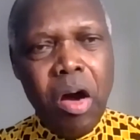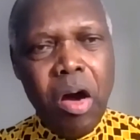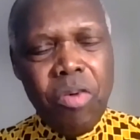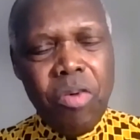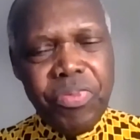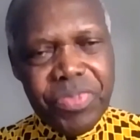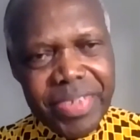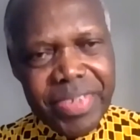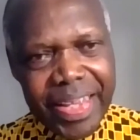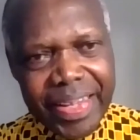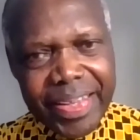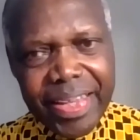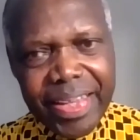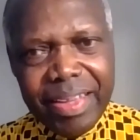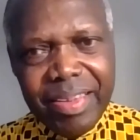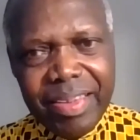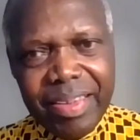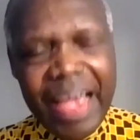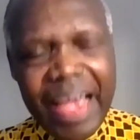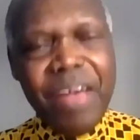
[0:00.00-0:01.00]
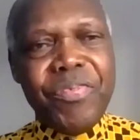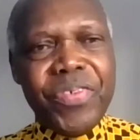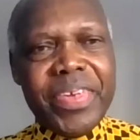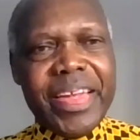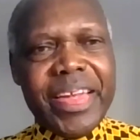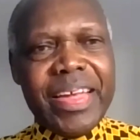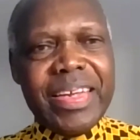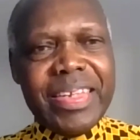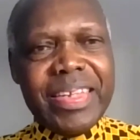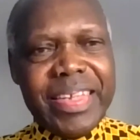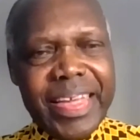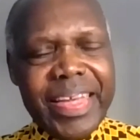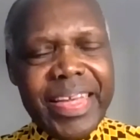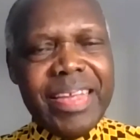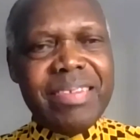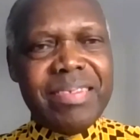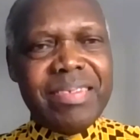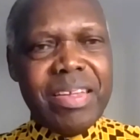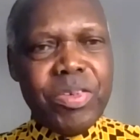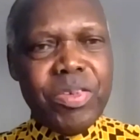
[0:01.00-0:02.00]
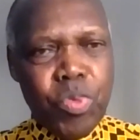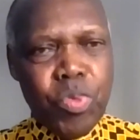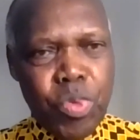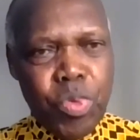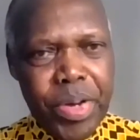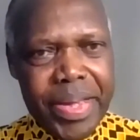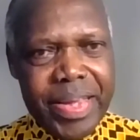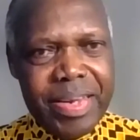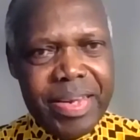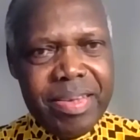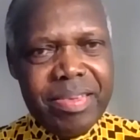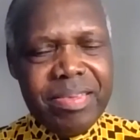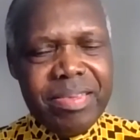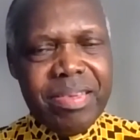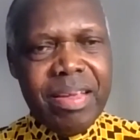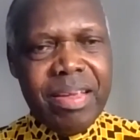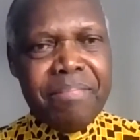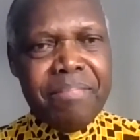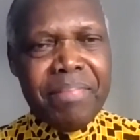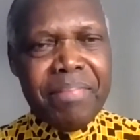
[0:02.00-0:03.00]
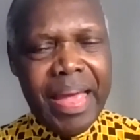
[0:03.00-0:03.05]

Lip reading: of taking the African kings and queens